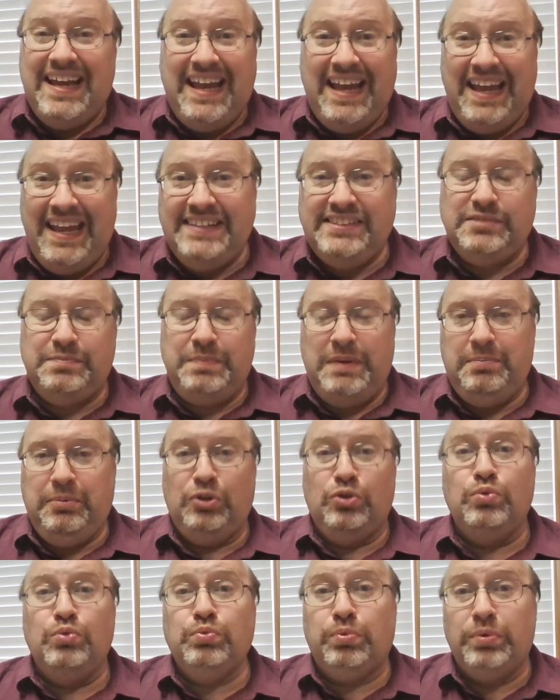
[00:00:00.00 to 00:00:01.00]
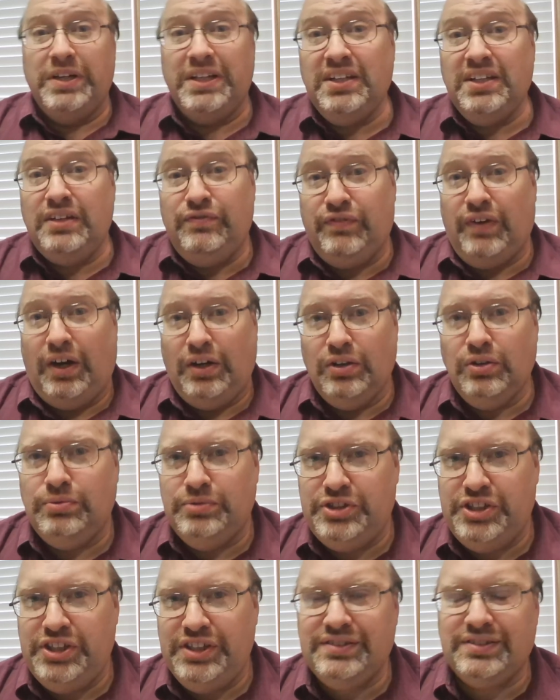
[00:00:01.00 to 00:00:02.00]
hates people who really follow
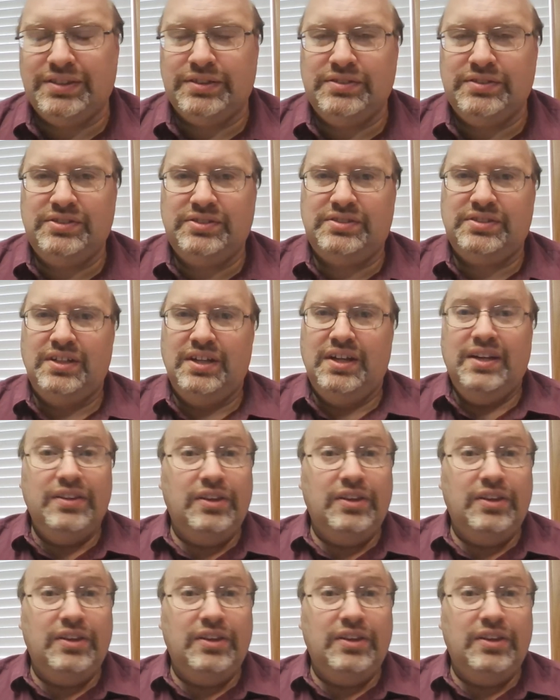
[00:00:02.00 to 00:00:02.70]
Jesus.